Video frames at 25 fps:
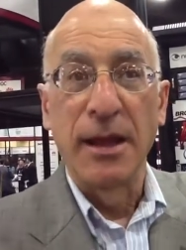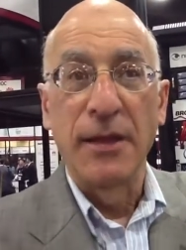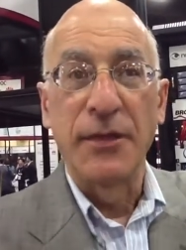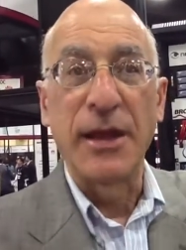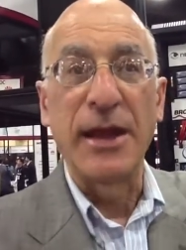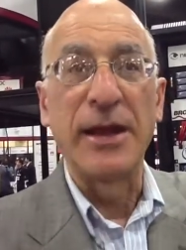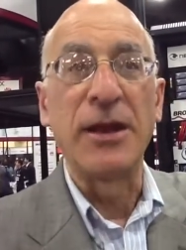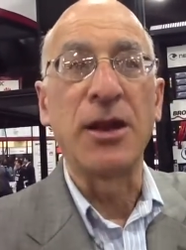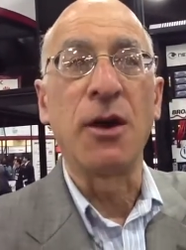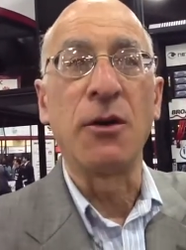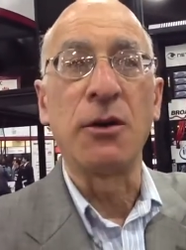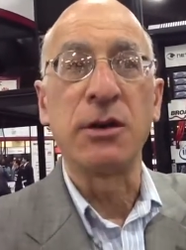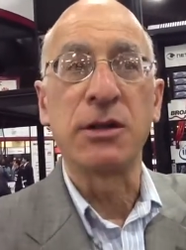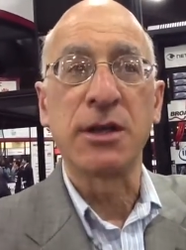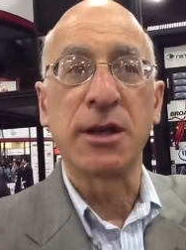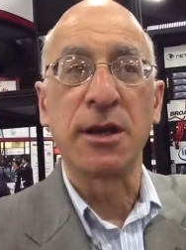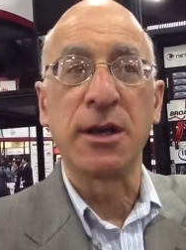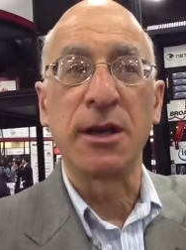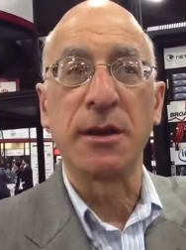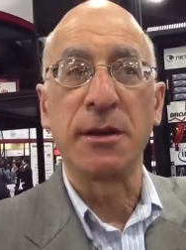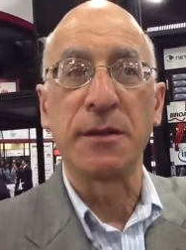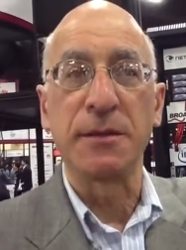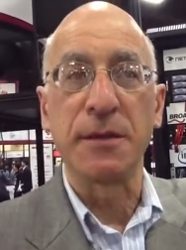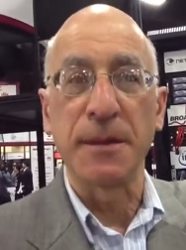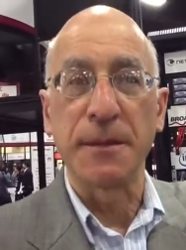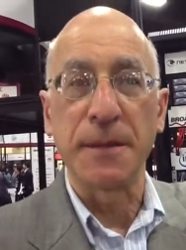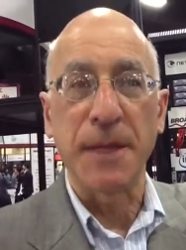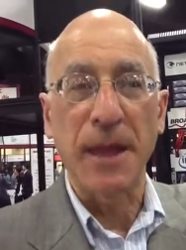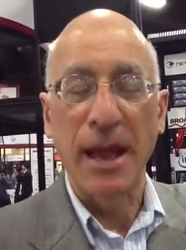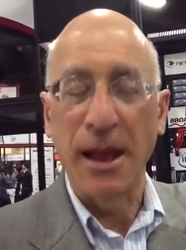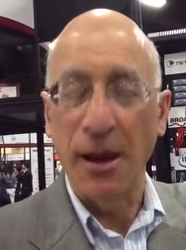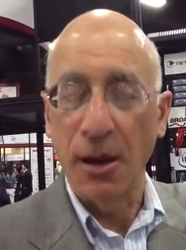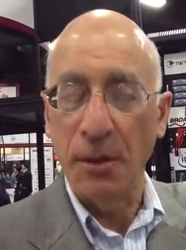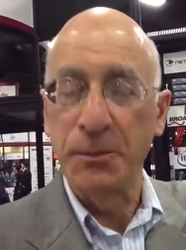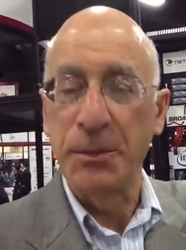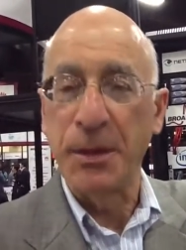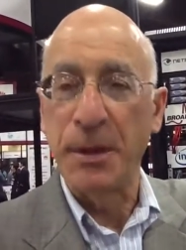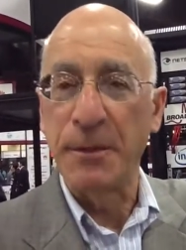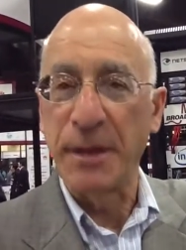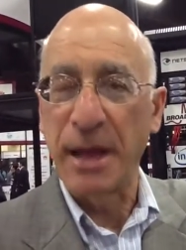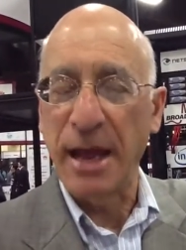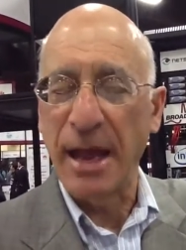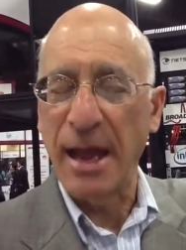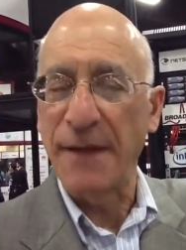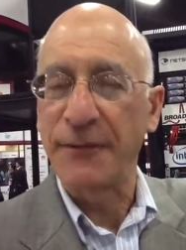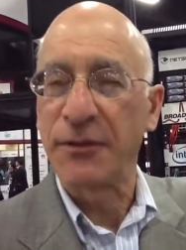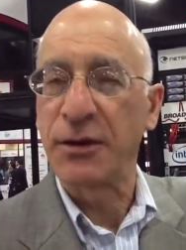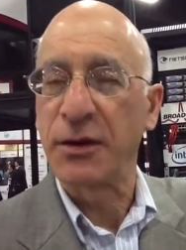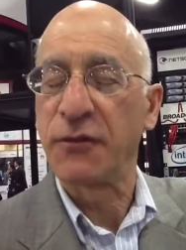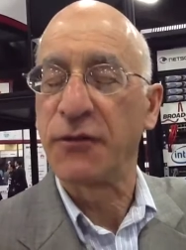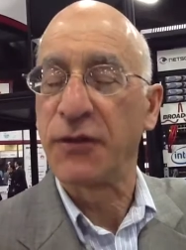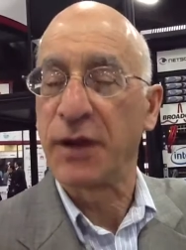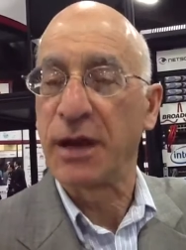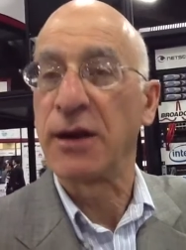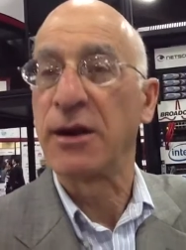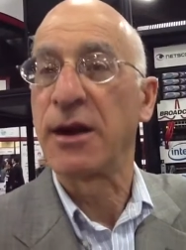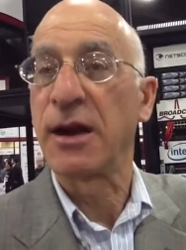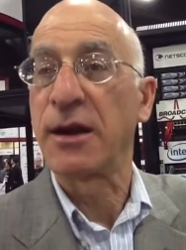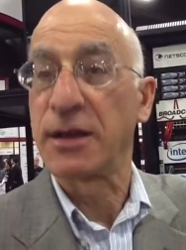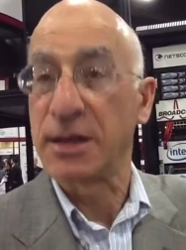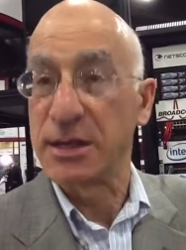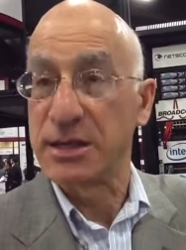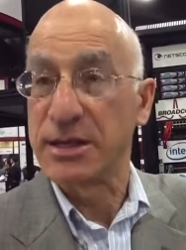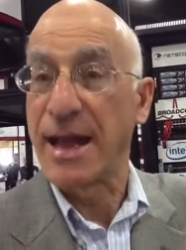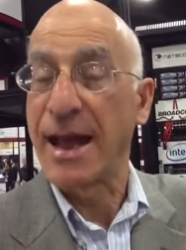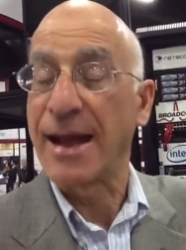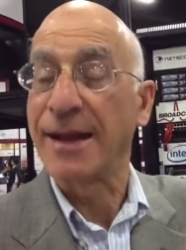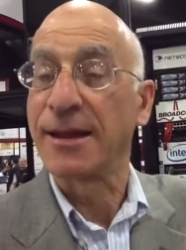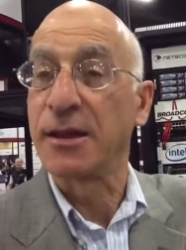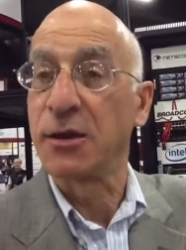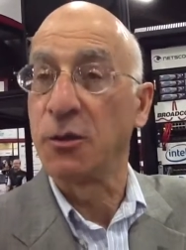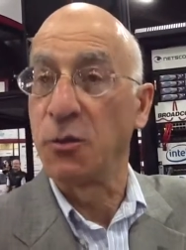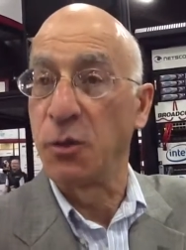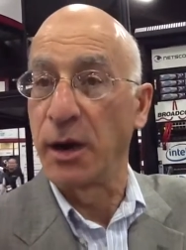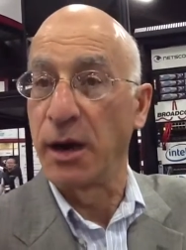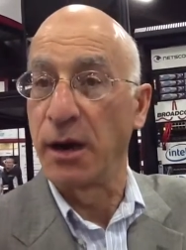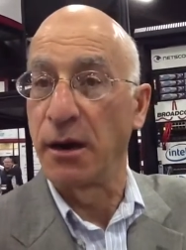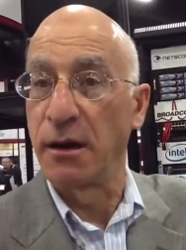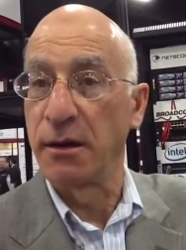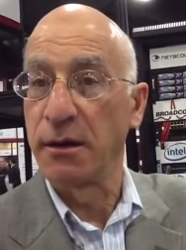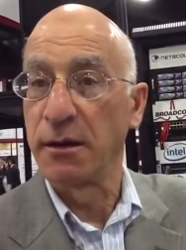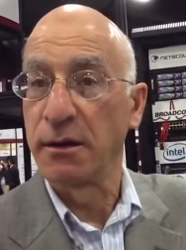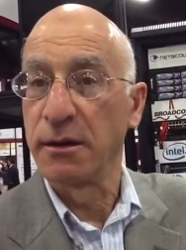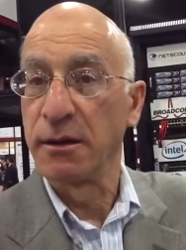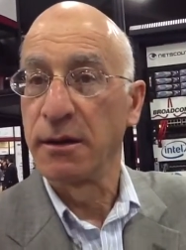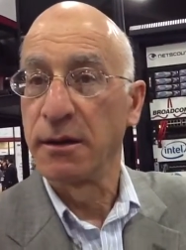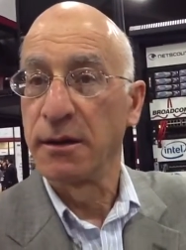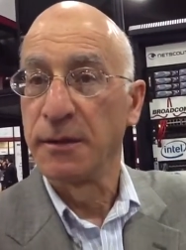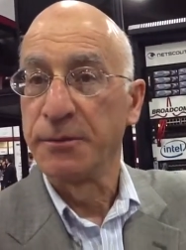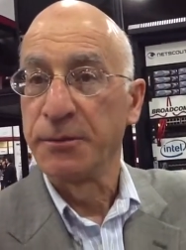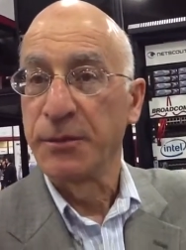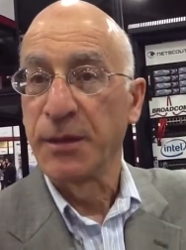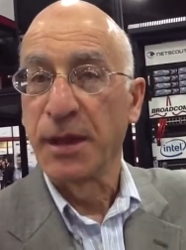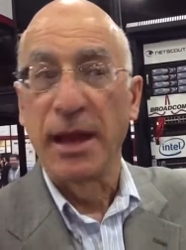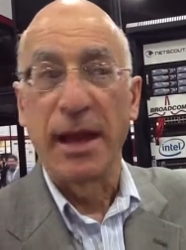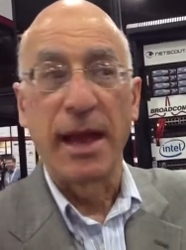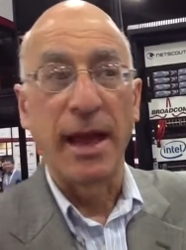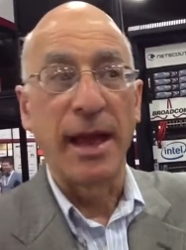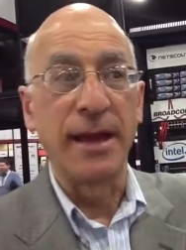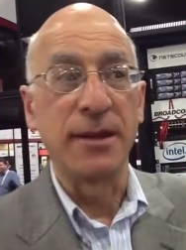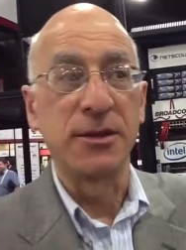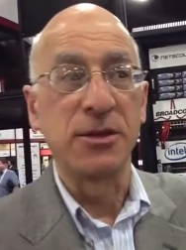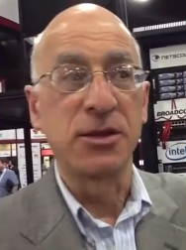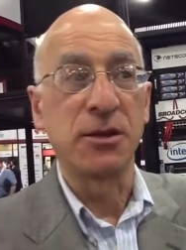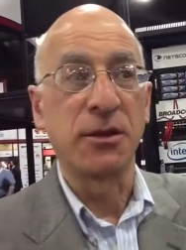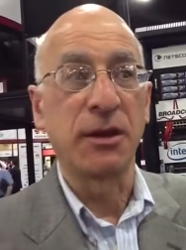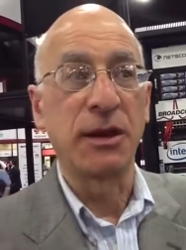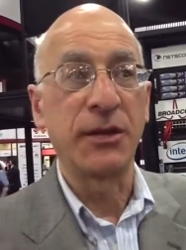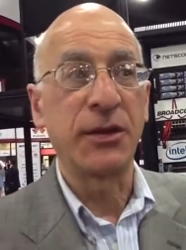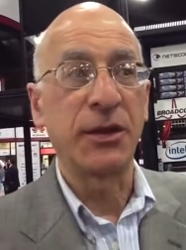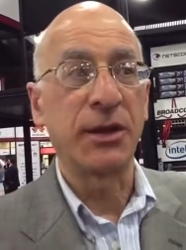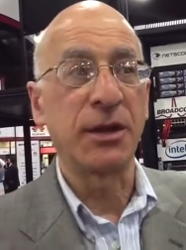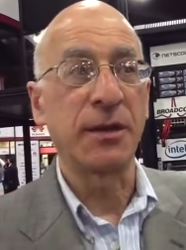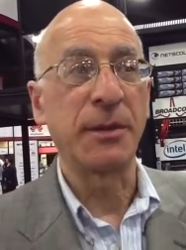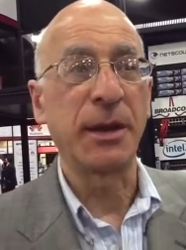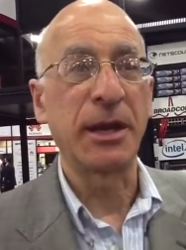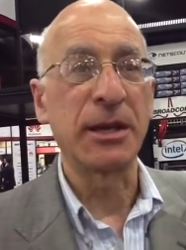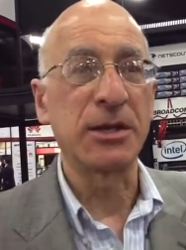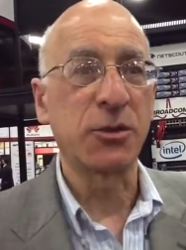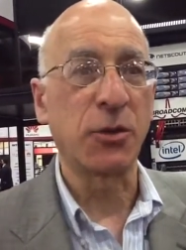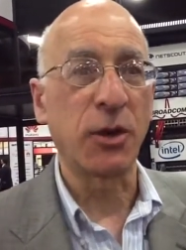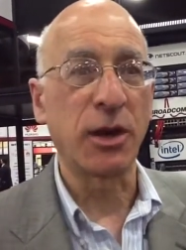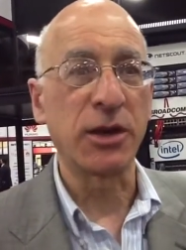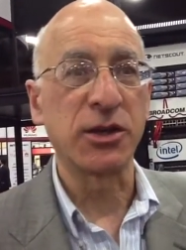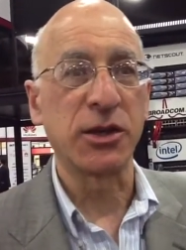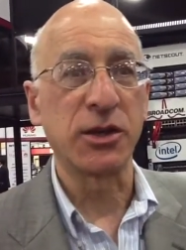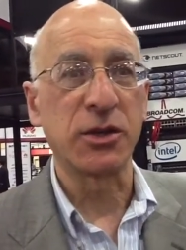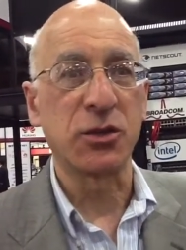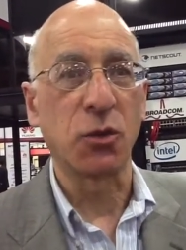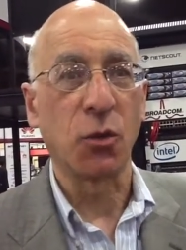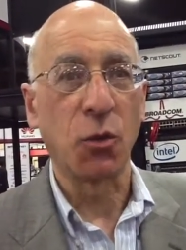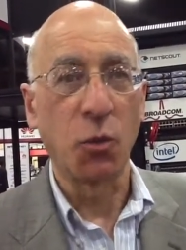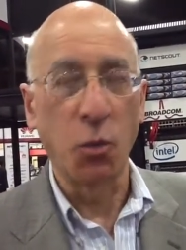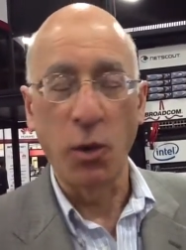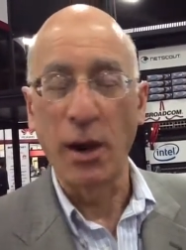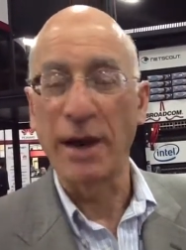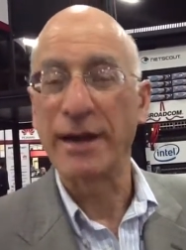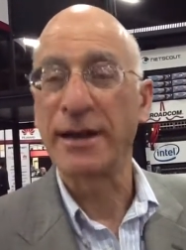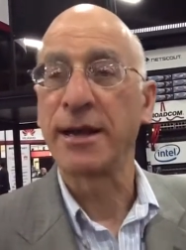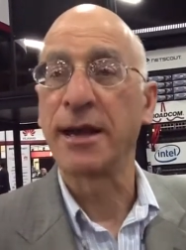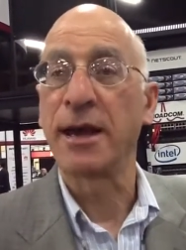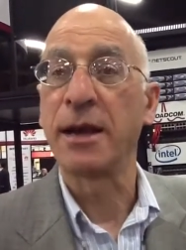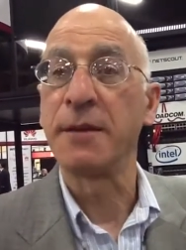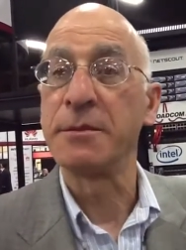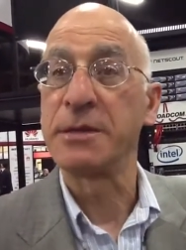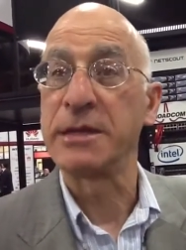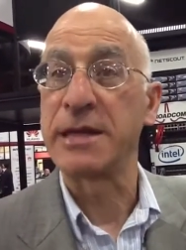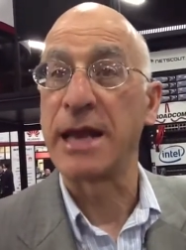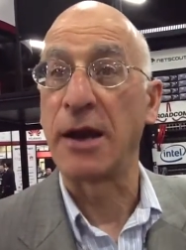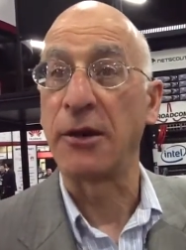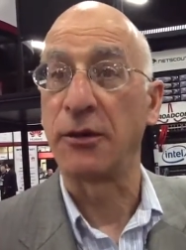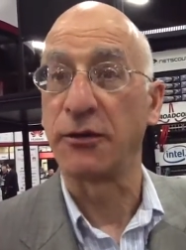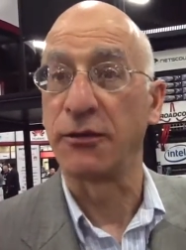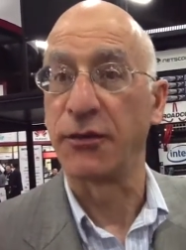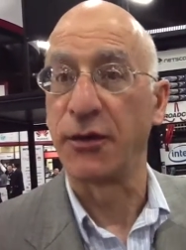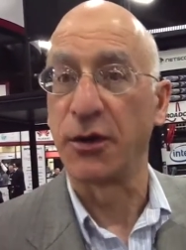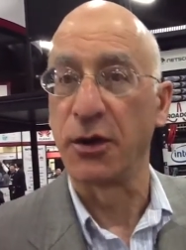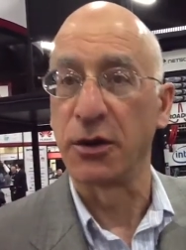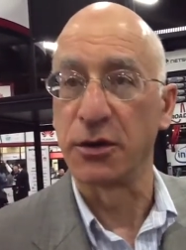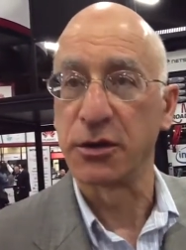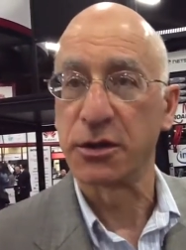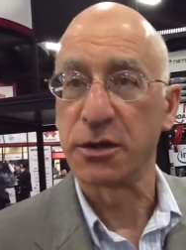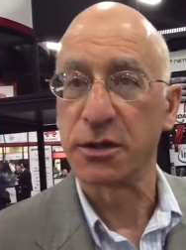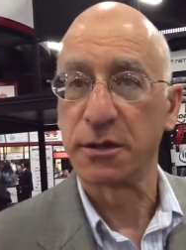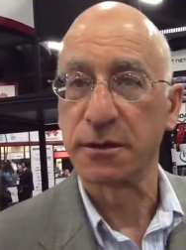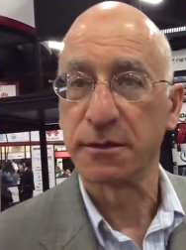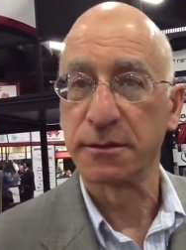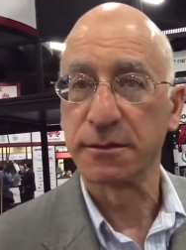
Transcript: They know it's going to help them, they haven't figured out exactly where. Yeah. And so I think the biggest question is what comes out first.